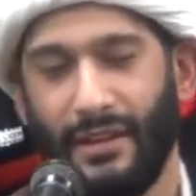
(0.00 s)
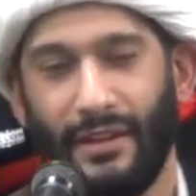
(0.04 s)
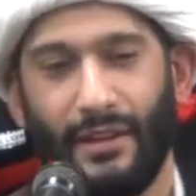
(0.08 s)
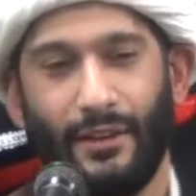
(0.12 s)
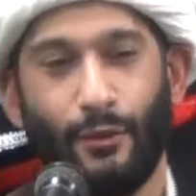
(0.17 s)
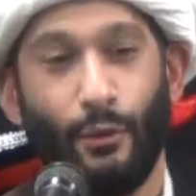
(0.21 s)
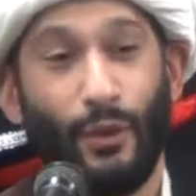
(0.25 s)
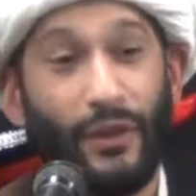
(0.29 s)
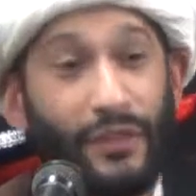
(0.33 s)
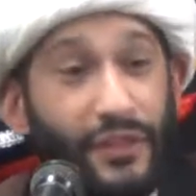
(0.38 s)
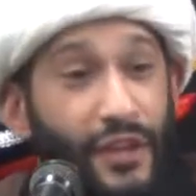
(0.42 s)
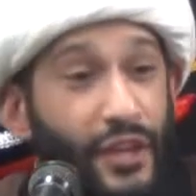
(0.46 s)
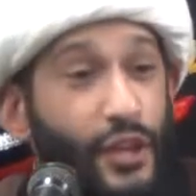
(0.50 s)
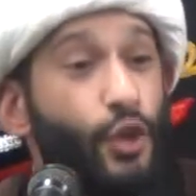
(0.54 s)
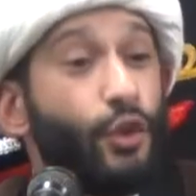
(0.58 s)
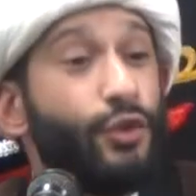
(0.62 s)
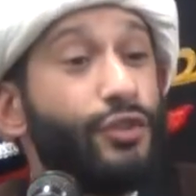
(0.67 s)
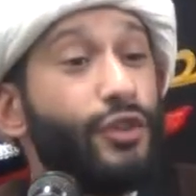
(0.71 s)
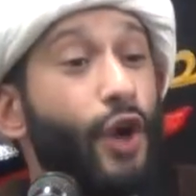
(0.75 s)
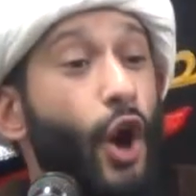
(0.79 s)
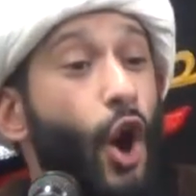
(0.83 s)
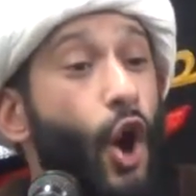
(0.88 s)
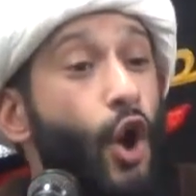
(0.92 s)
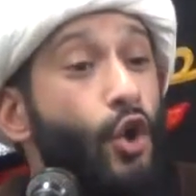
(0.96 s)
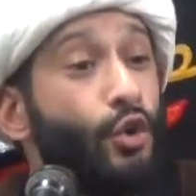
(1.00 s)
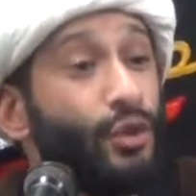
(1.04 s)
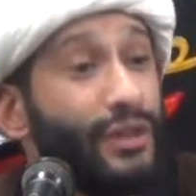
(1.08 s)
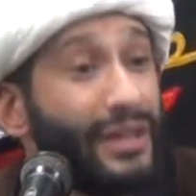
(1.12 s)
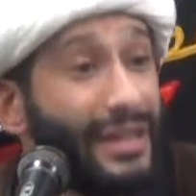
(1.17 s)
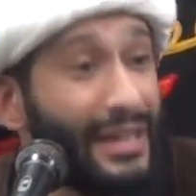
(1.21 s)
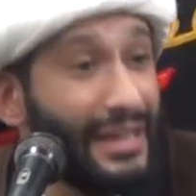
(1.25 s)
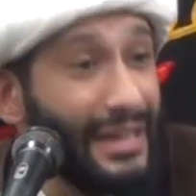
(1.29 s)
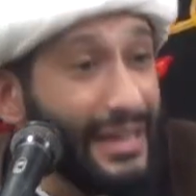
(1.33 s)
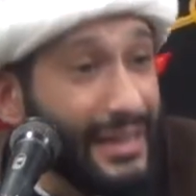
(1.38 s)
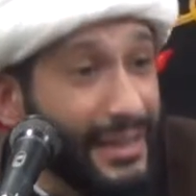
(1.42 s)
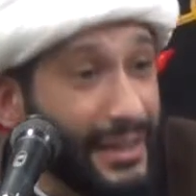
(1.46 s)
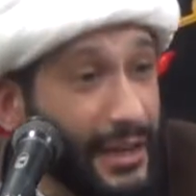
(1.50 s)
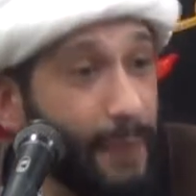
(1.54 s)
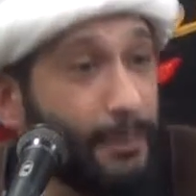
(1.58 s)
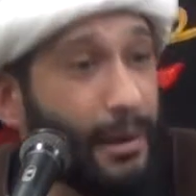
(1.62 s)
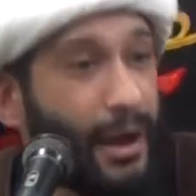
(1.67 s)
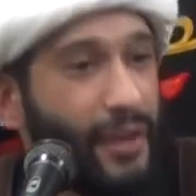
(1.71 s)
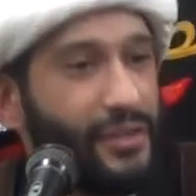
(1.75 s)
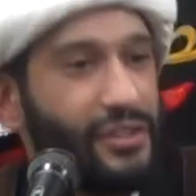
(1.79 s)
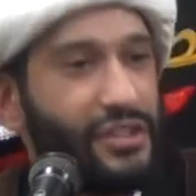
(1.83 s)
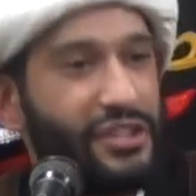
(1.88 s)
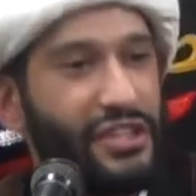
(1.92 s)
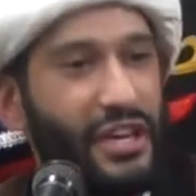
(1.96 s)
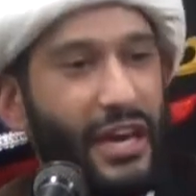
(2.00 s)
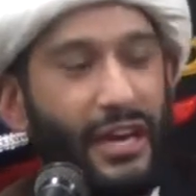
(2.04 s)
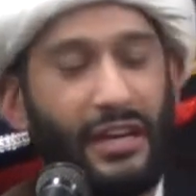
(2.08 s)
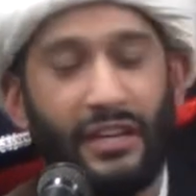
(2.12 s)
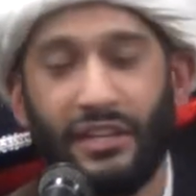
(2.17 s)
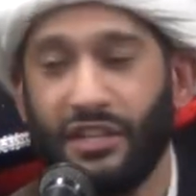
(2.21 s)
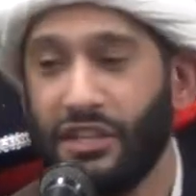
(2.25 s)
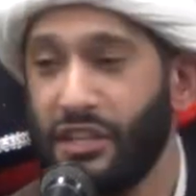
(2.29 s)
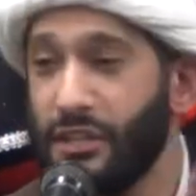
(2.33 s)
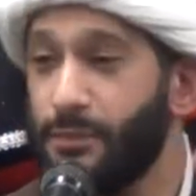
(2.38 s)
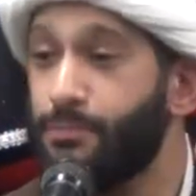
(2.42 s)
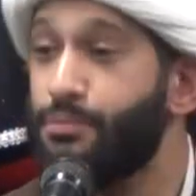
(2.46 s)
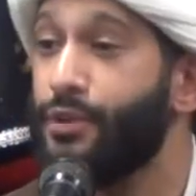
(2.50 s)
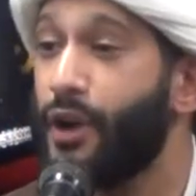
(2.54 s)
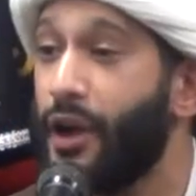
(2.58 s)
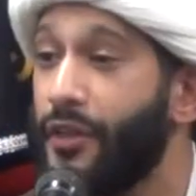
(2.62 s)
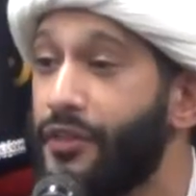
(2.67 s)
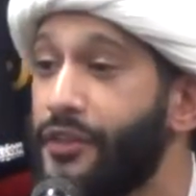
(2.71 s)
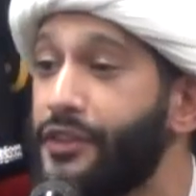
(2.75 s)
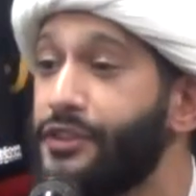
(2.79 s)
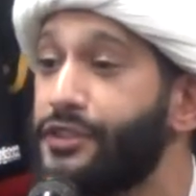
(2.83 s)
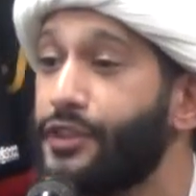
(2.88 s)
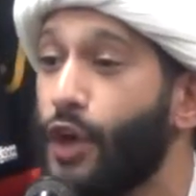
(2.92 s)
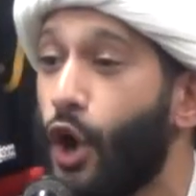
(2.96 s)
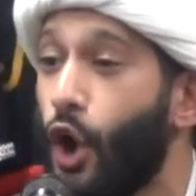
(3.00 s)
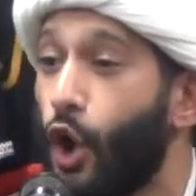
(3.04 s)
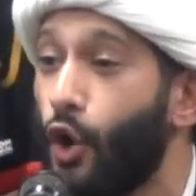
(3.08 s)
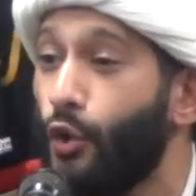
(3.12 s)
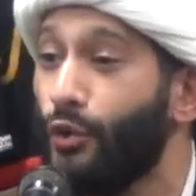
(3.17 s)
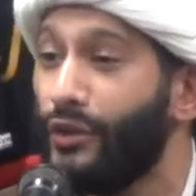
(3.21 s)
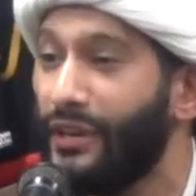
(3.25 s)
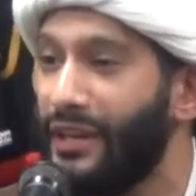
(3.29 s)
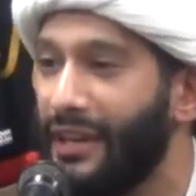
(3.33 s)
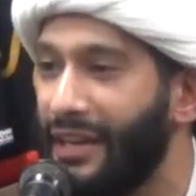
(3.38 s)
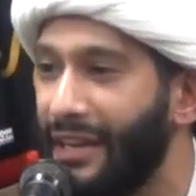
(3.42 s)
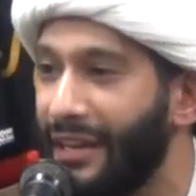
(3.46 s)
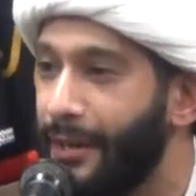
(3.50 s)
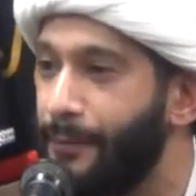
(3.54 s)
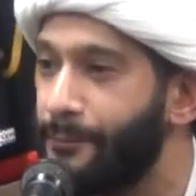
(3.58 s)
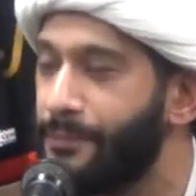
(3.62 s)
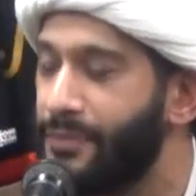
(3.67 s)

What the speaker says: With the youth only about these challenges, brothers only.